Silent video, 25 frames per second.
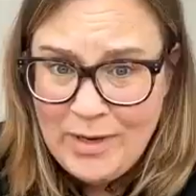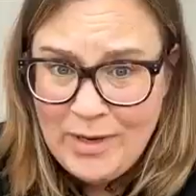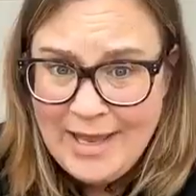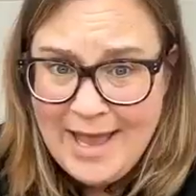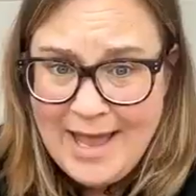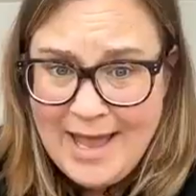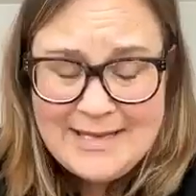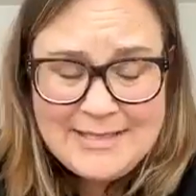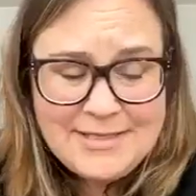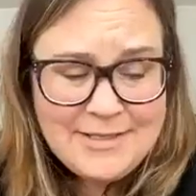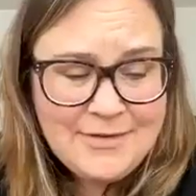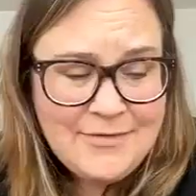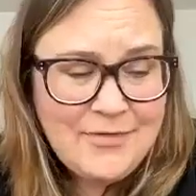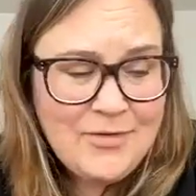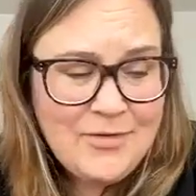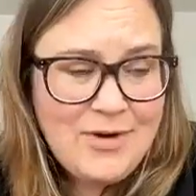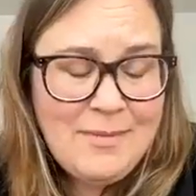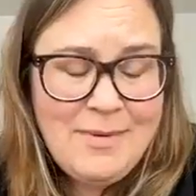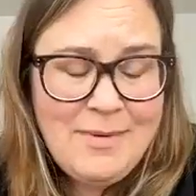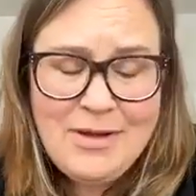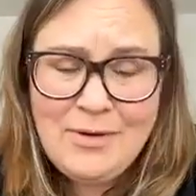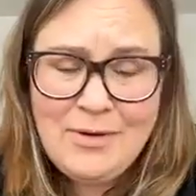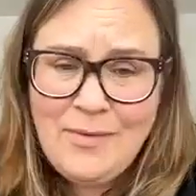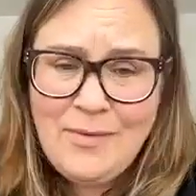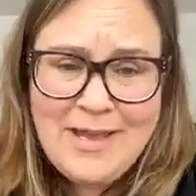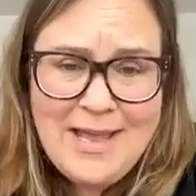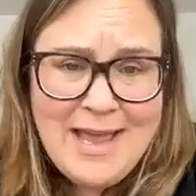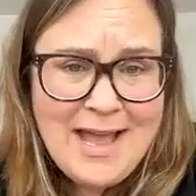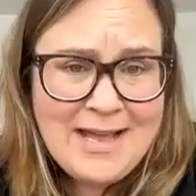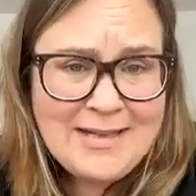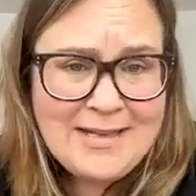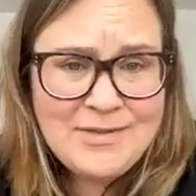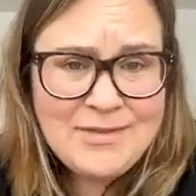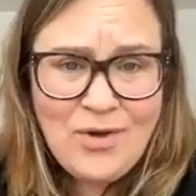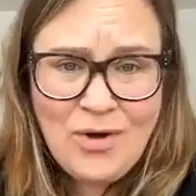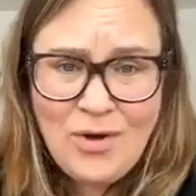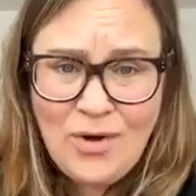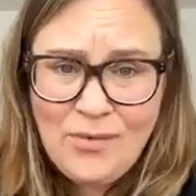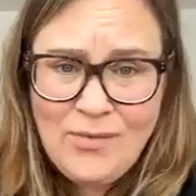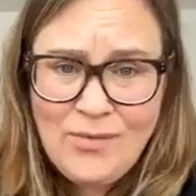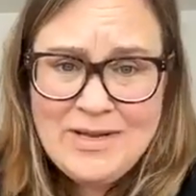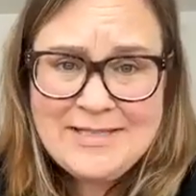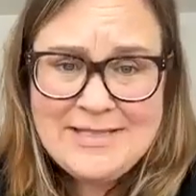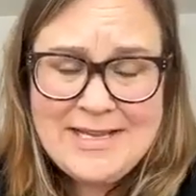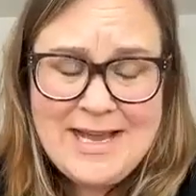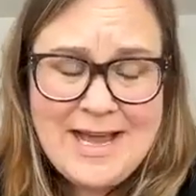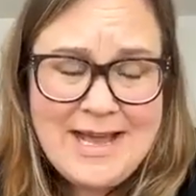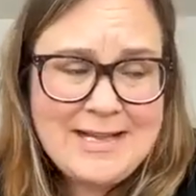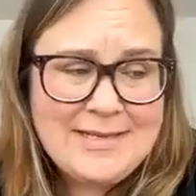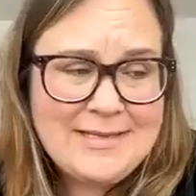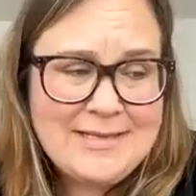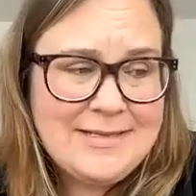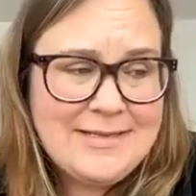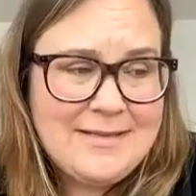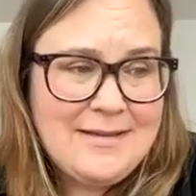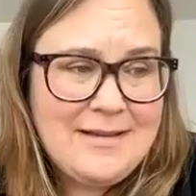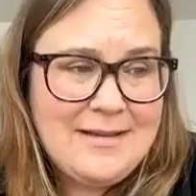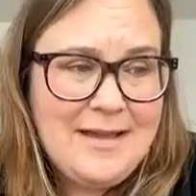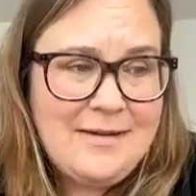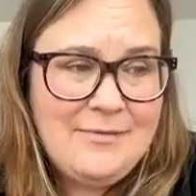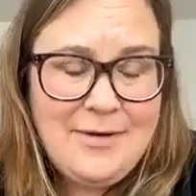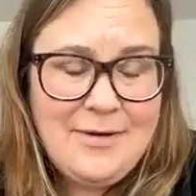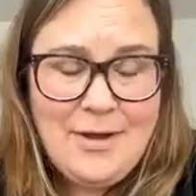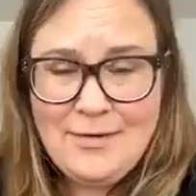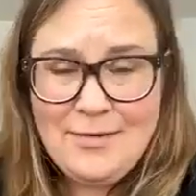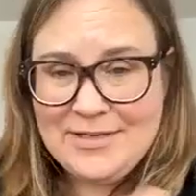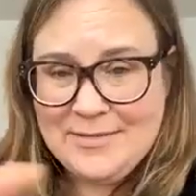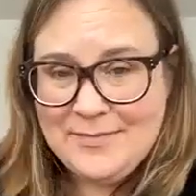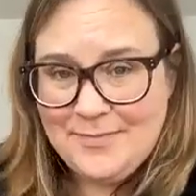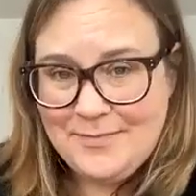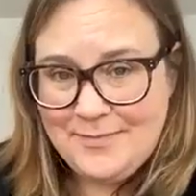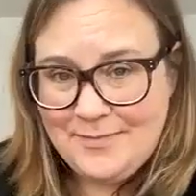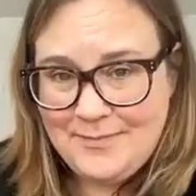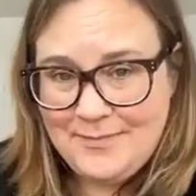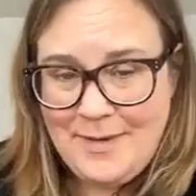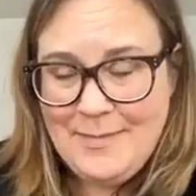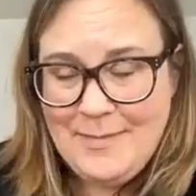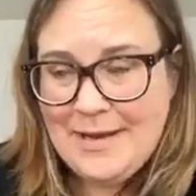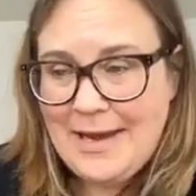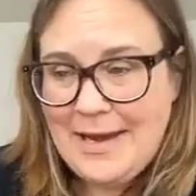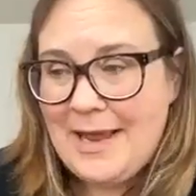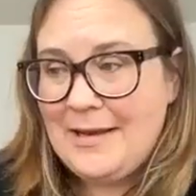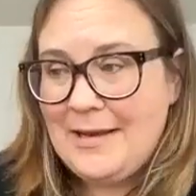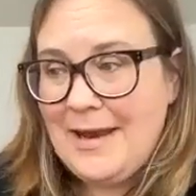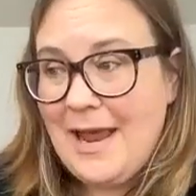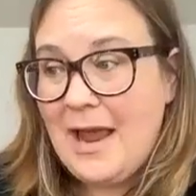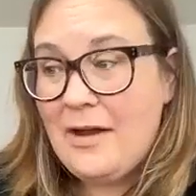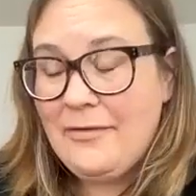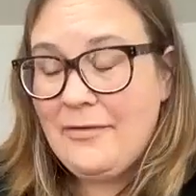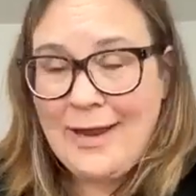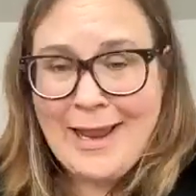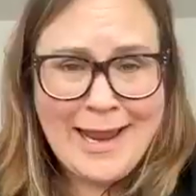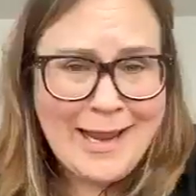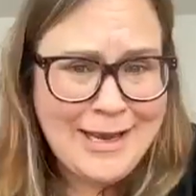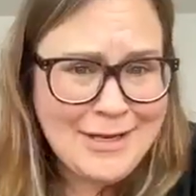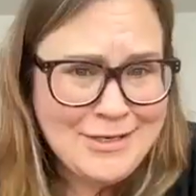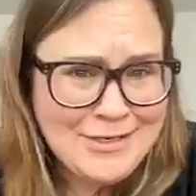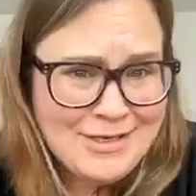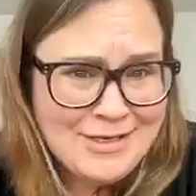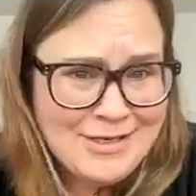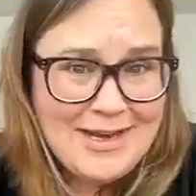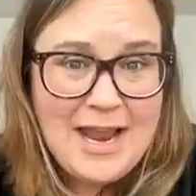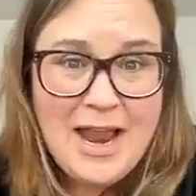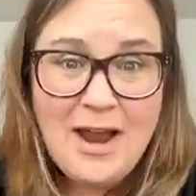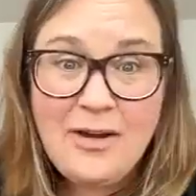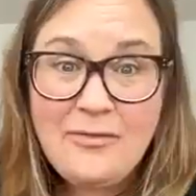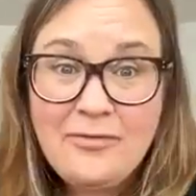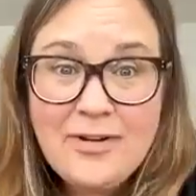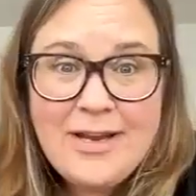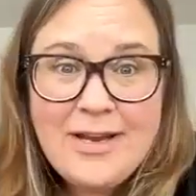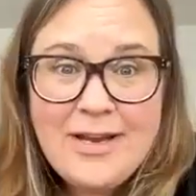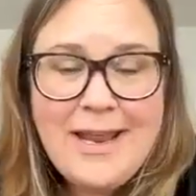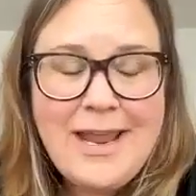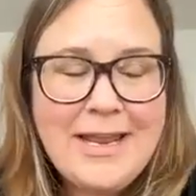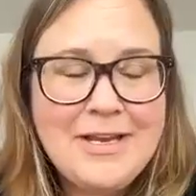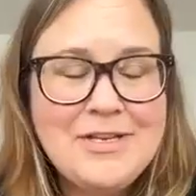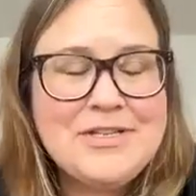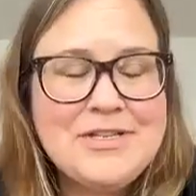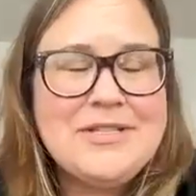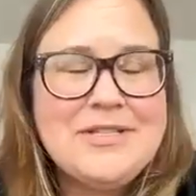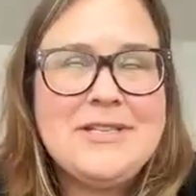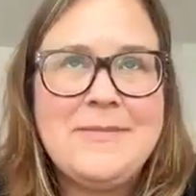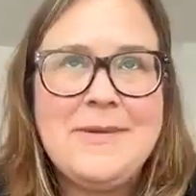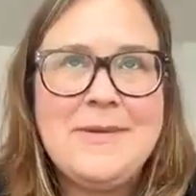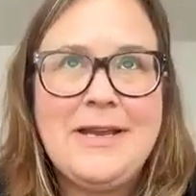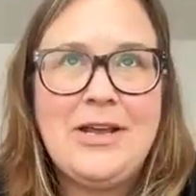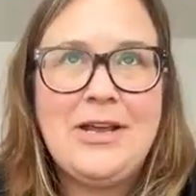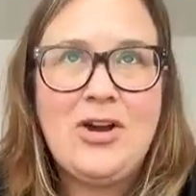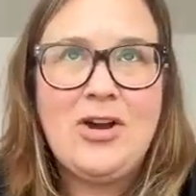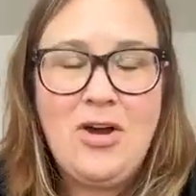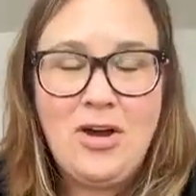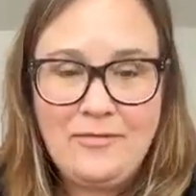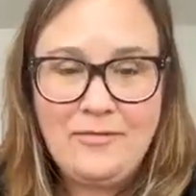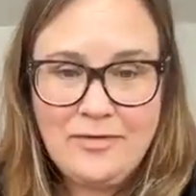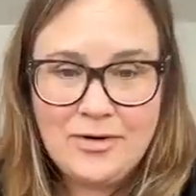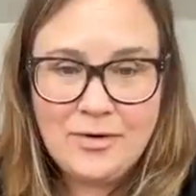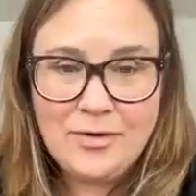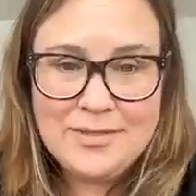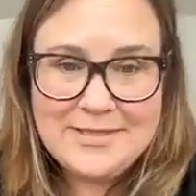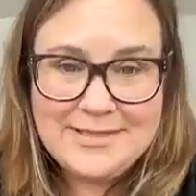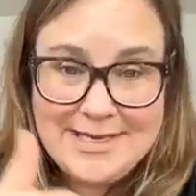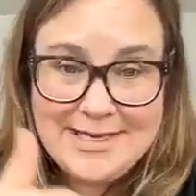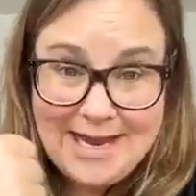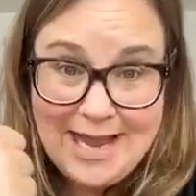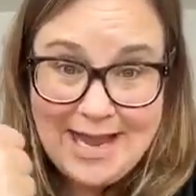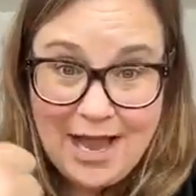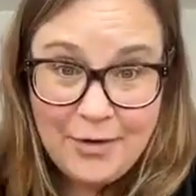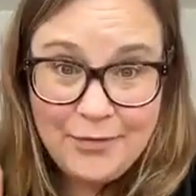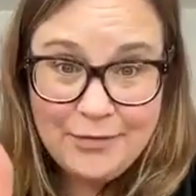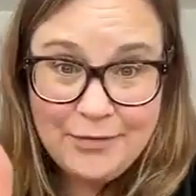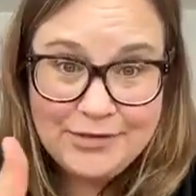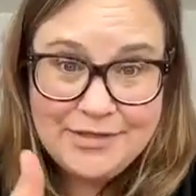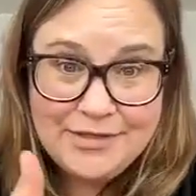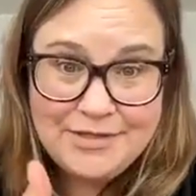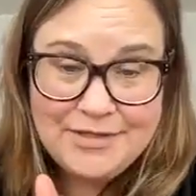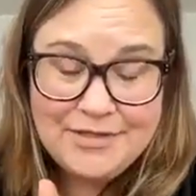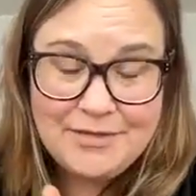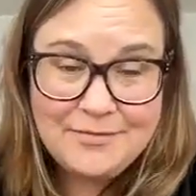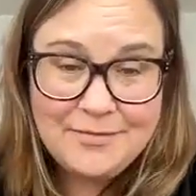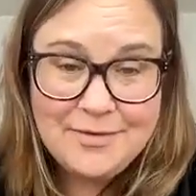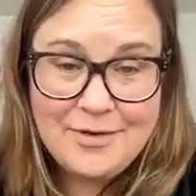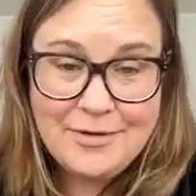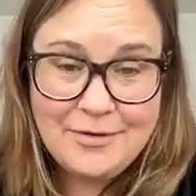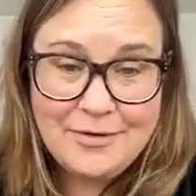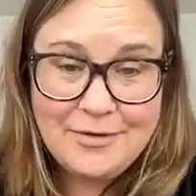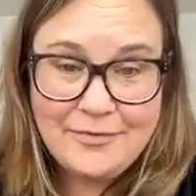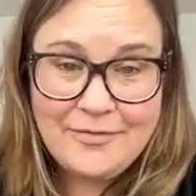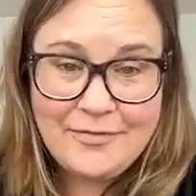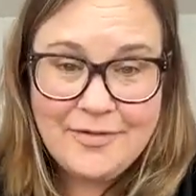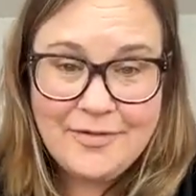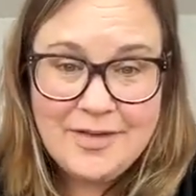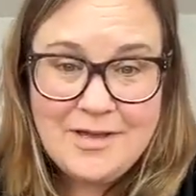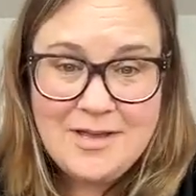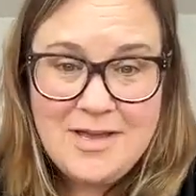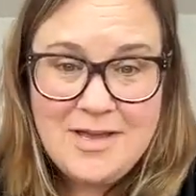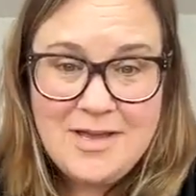we ask for, I mean, always ask, and we always, I mean, and every agent submitting an offer will say, how old is the roof?